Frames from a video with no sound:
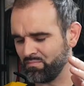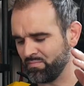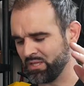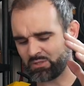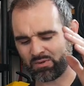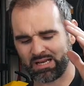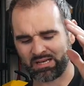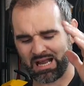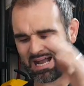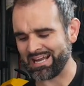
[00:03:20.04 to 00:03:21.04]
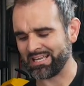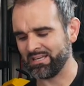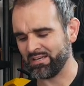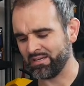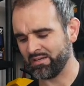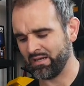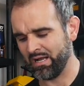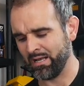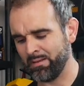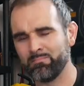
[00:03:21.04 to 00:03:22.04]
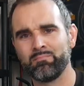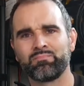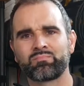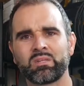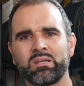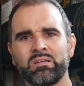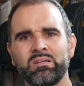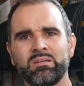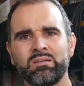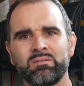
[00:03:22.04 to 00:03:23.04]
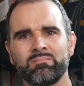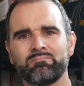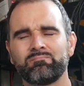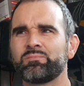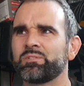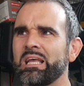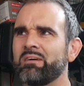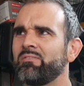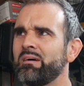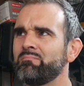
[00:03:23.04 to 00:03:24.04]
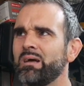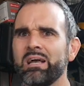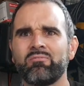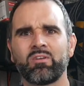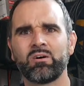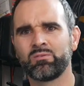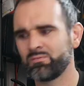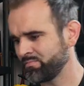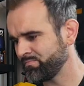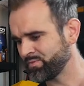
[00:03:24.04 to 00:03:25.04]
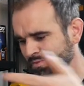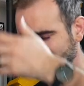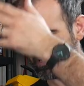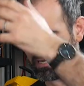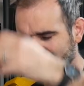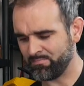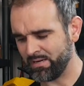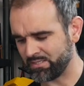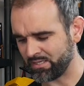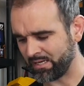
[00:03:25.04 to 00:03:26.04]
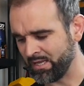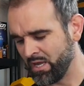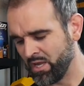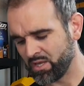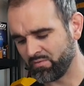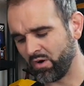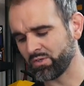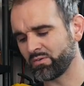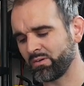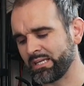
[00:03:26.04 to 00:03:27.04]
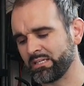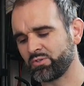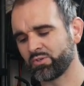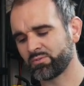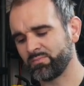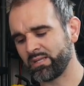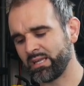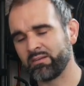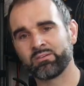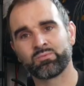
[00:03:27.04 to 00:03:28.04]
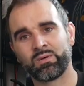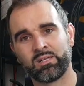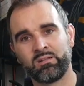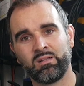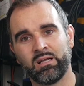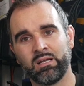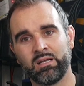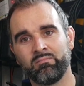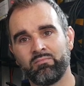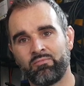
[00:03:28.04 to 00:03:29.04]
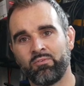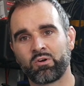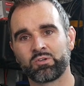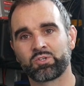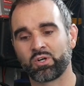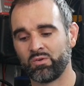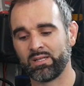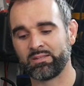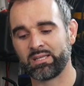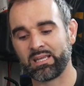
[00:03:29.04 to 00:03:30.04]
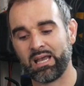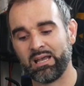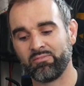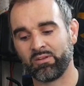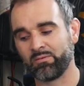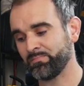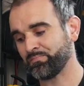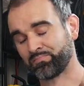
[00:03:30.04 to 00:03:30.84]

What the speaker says: This one had a higher CFM, airflow speed, basically. You've also got the adjustment here as well for controlling the airflow.